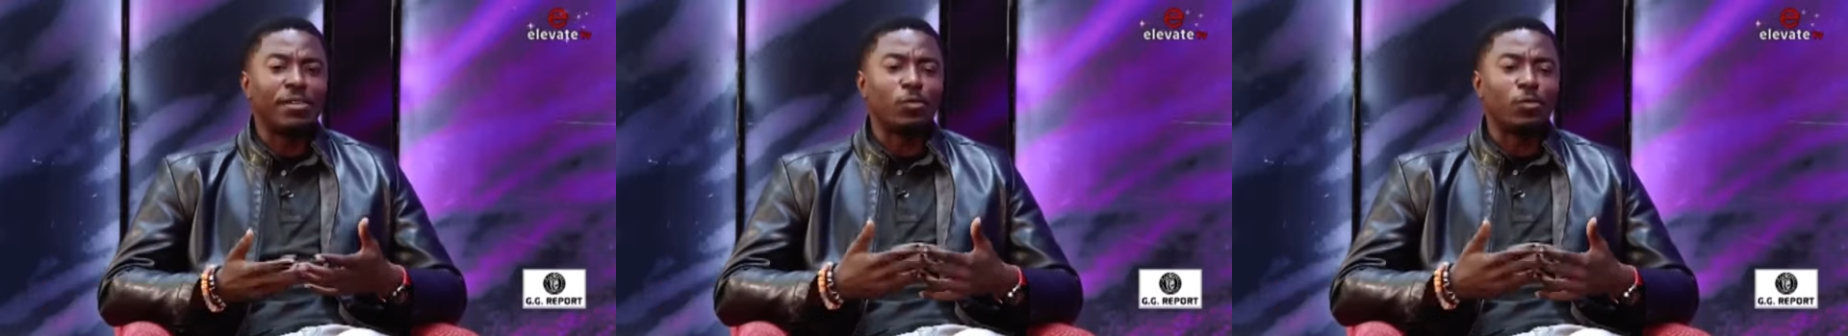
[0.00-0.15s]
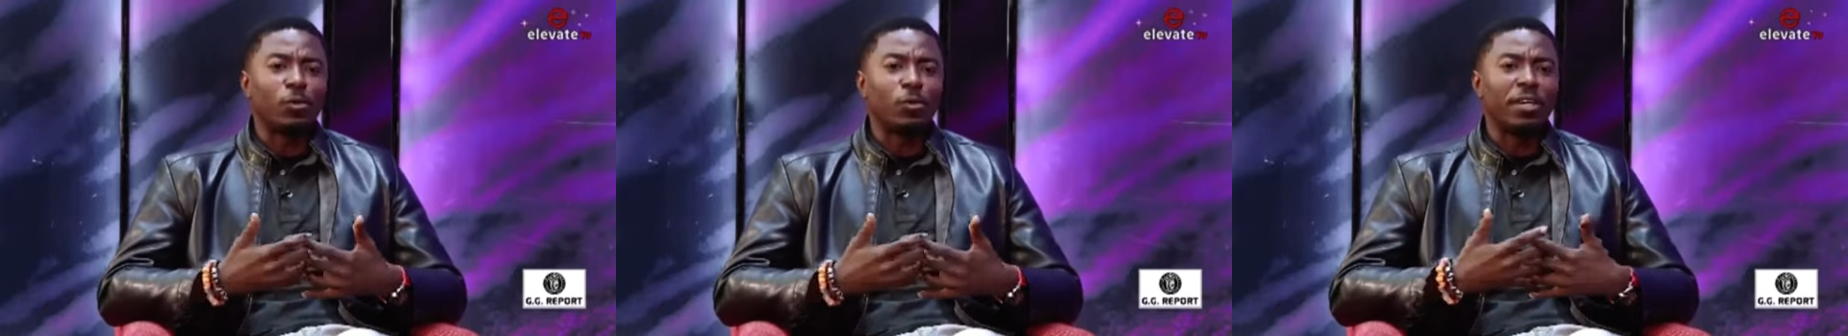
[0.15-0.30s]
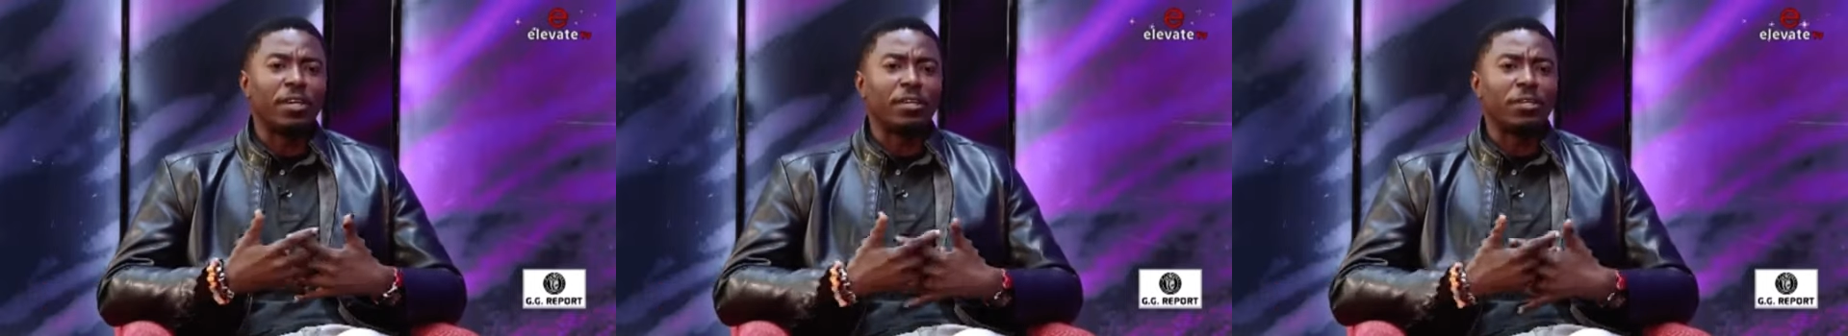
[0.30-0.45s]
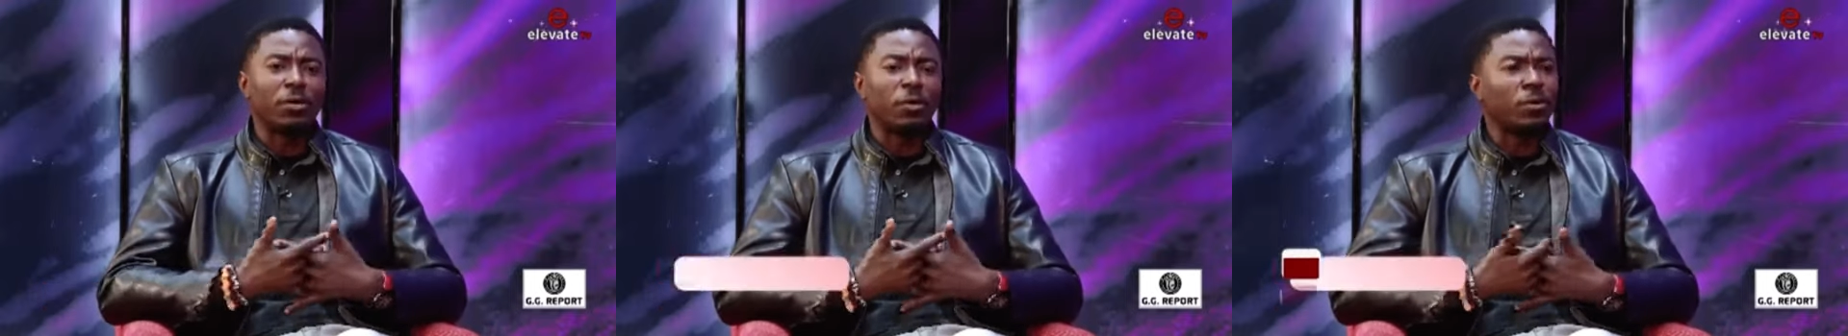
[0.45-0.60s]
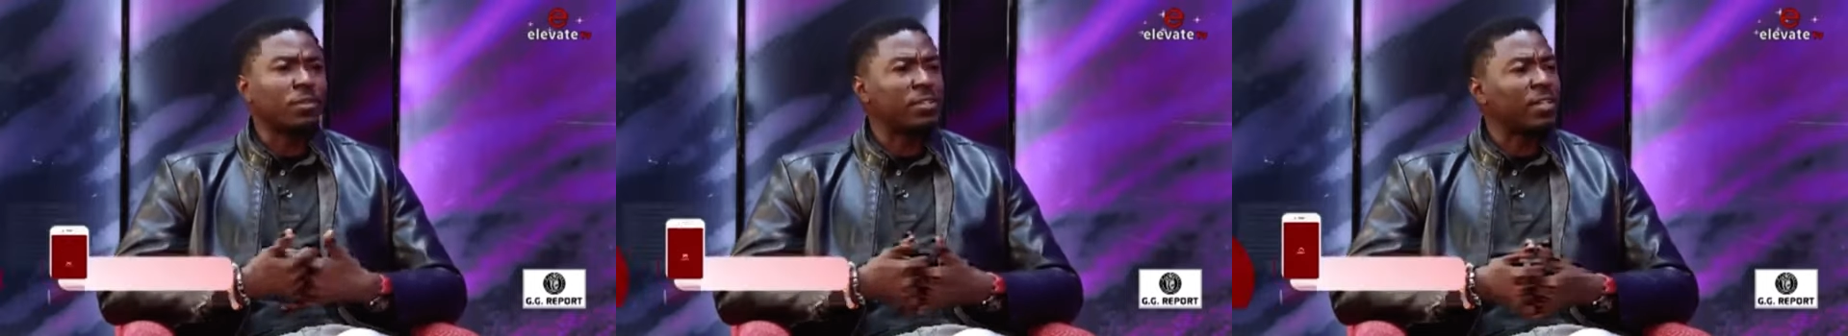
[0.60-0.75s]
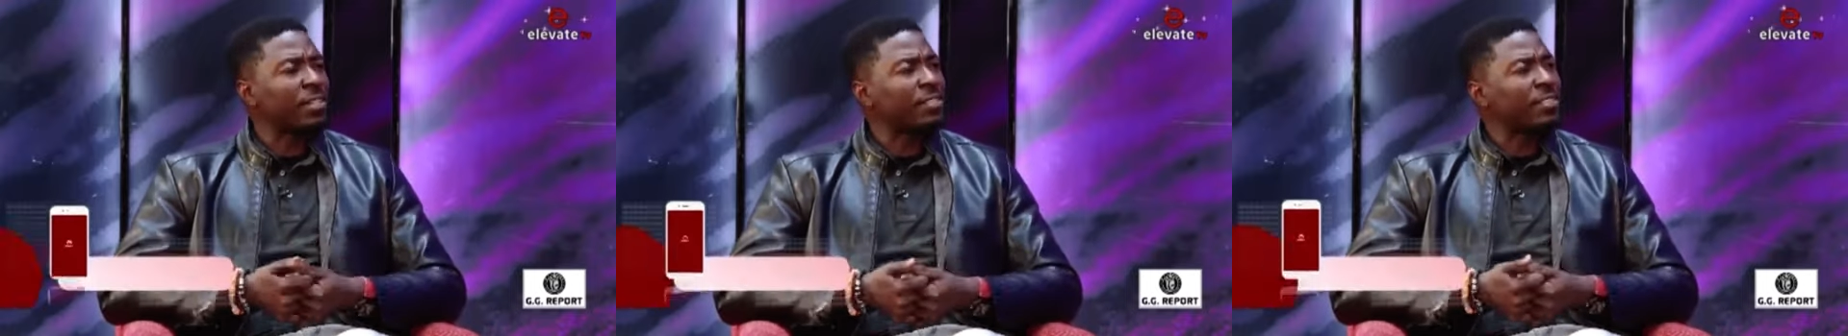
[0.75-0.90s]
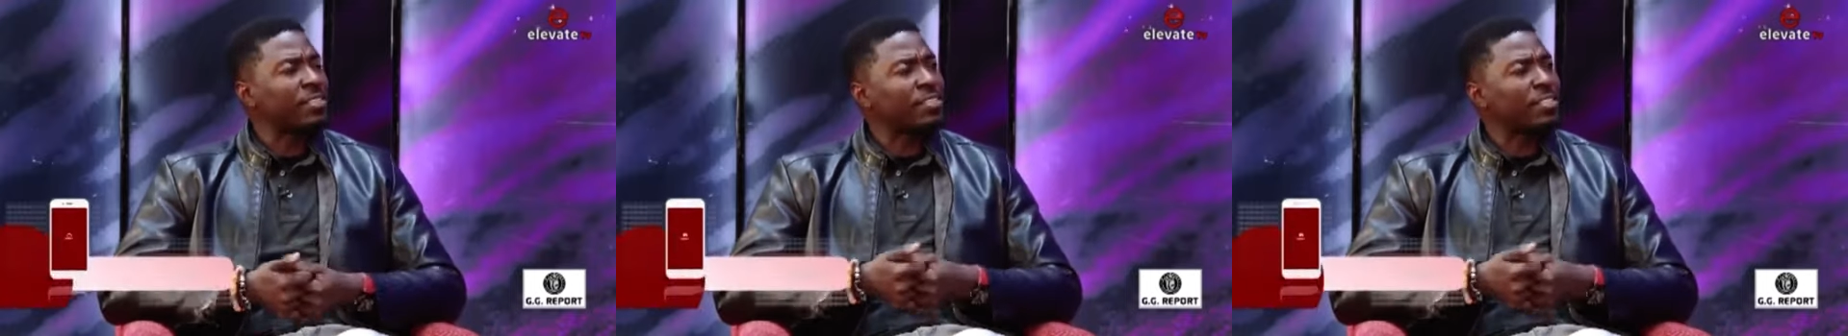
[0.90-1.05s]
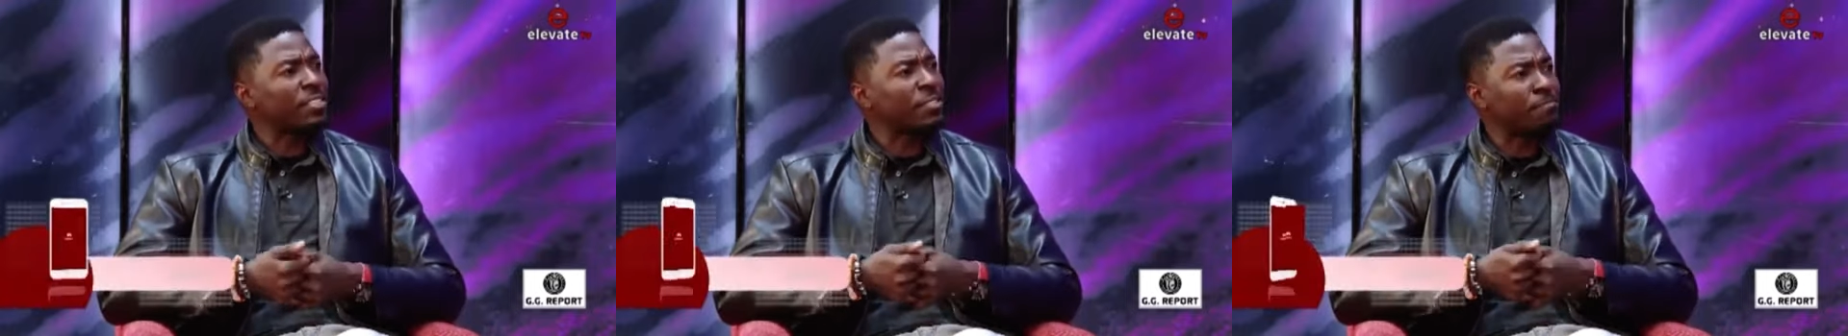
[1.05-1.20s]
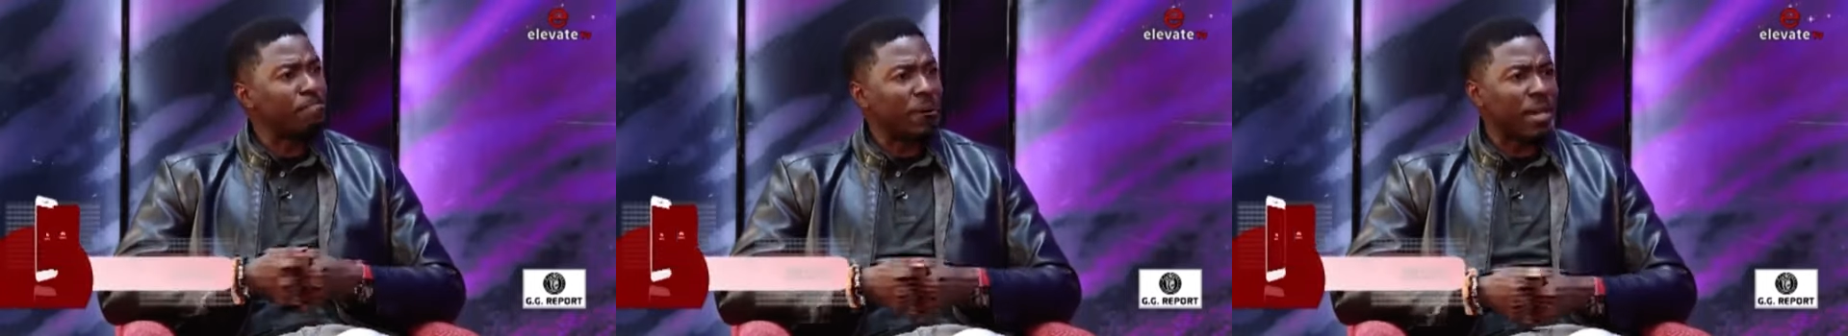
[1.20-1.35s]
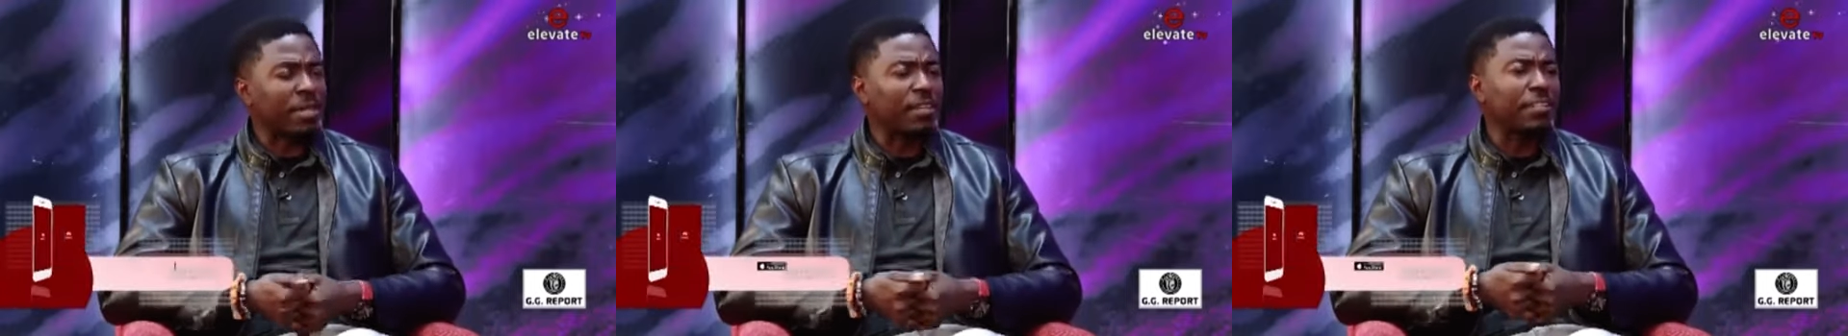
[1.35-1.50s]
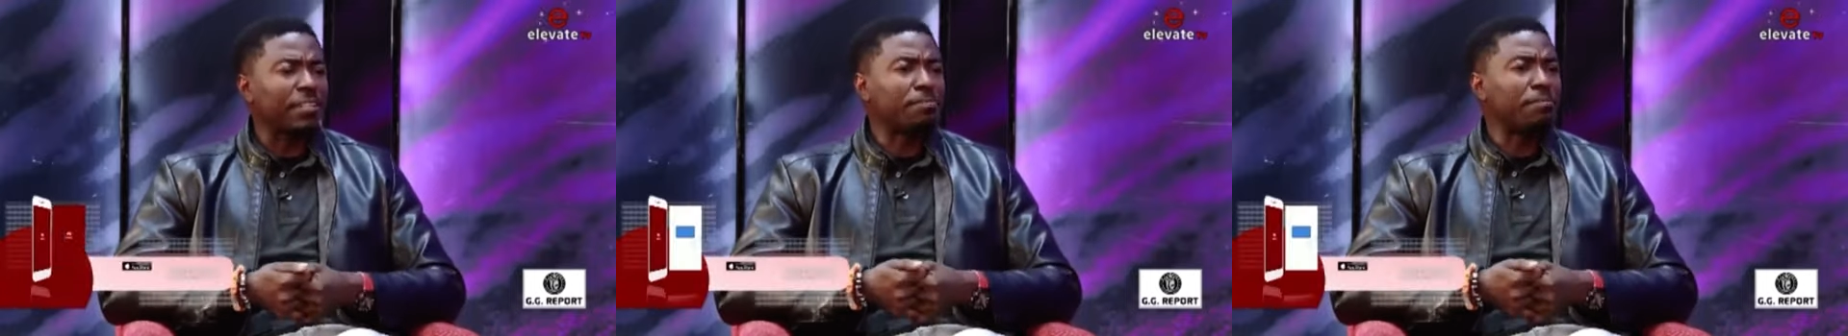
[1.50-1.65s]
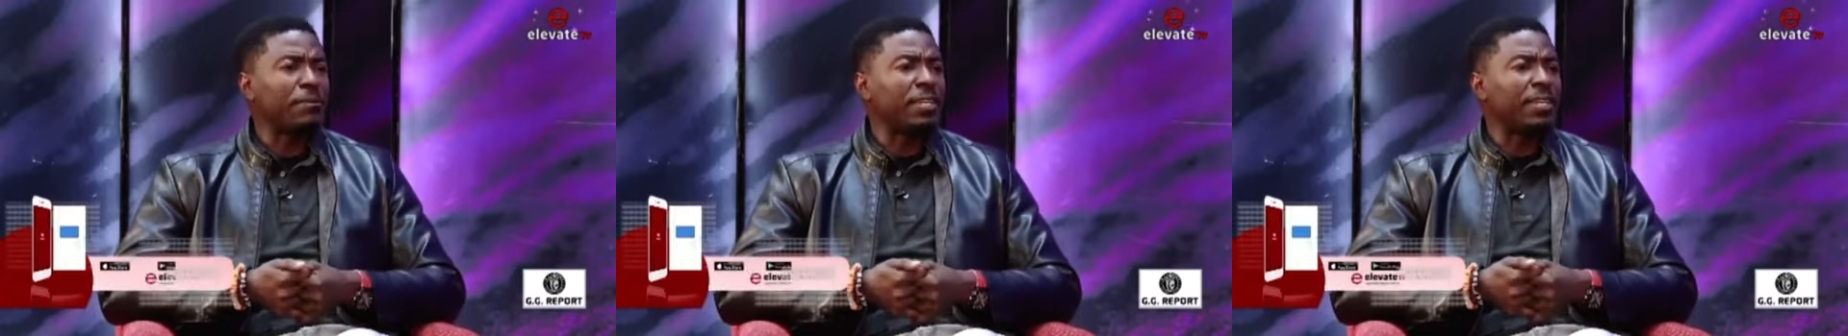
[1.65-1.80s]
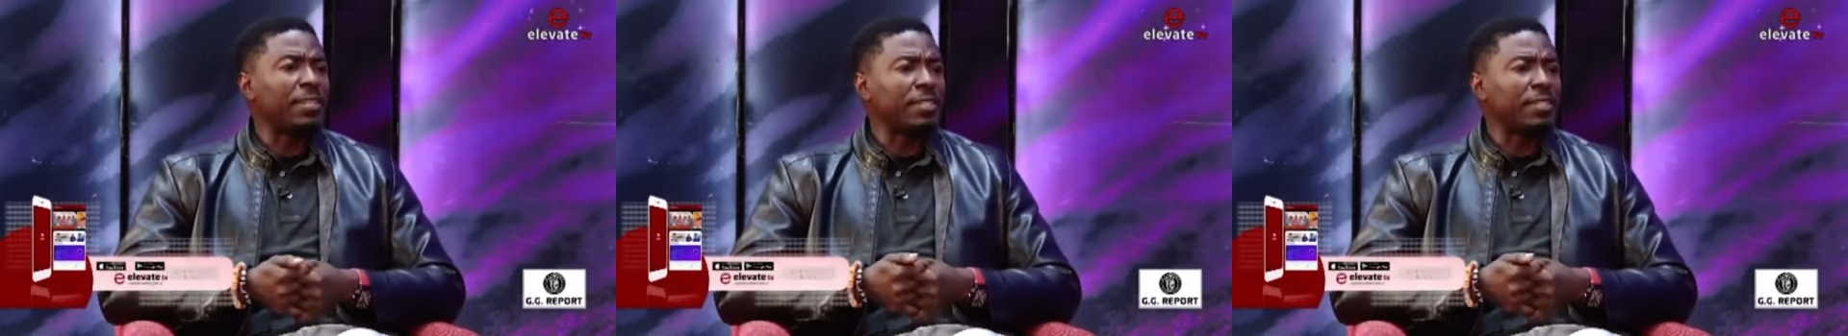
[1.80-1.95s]
where God has inspired
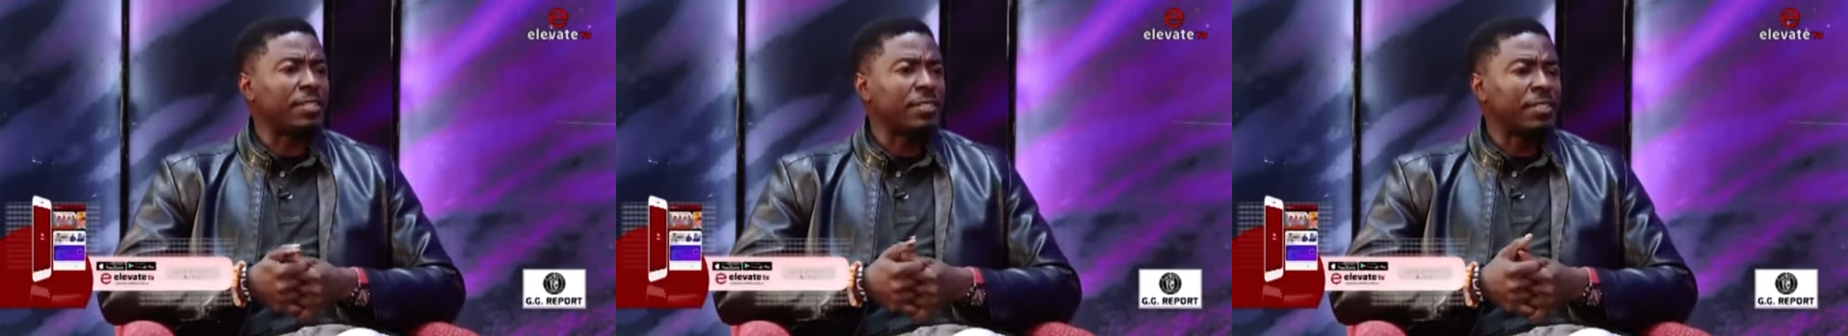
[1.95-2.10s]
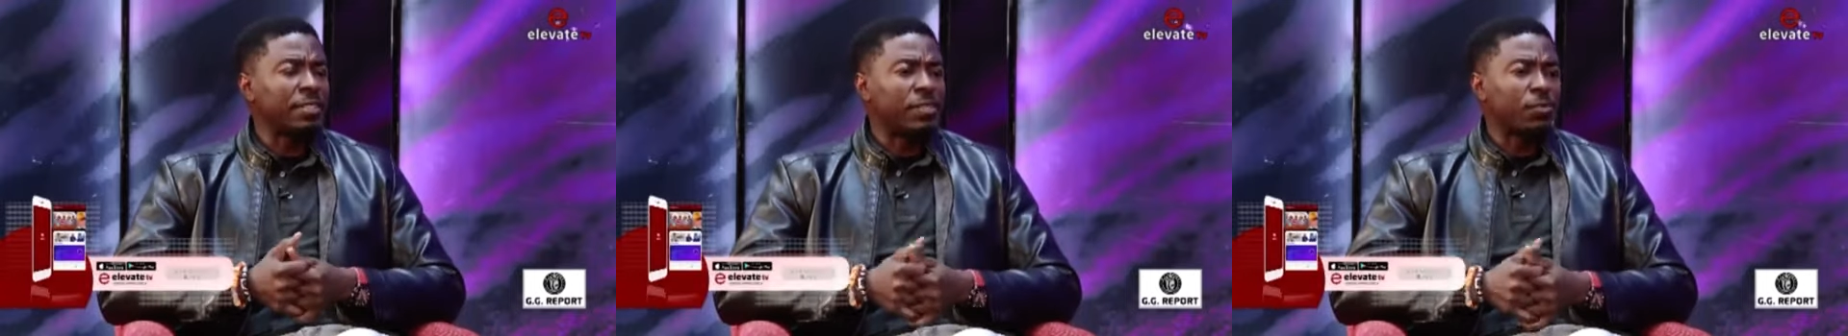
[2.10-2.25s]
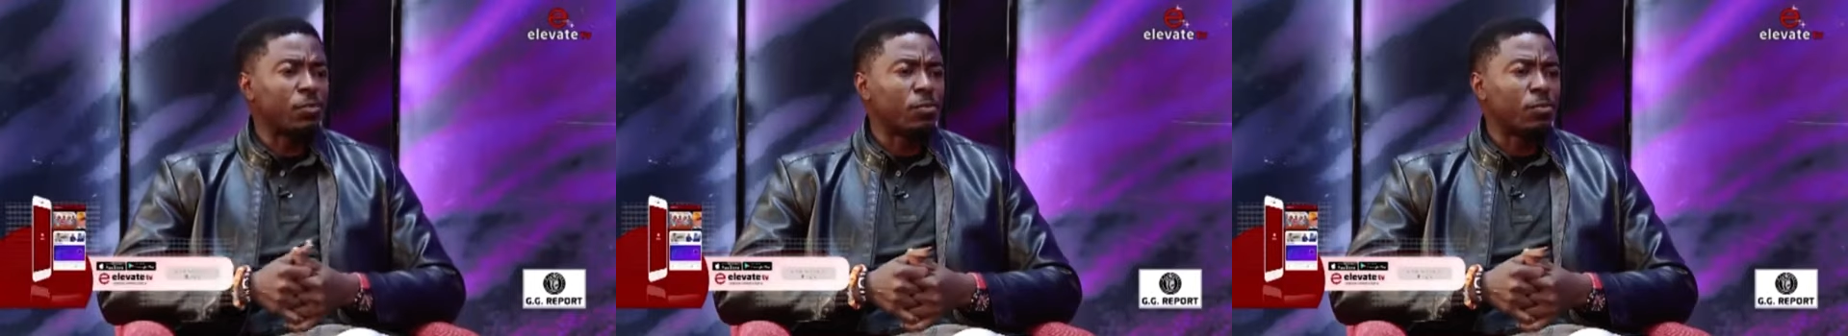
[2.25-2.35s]
me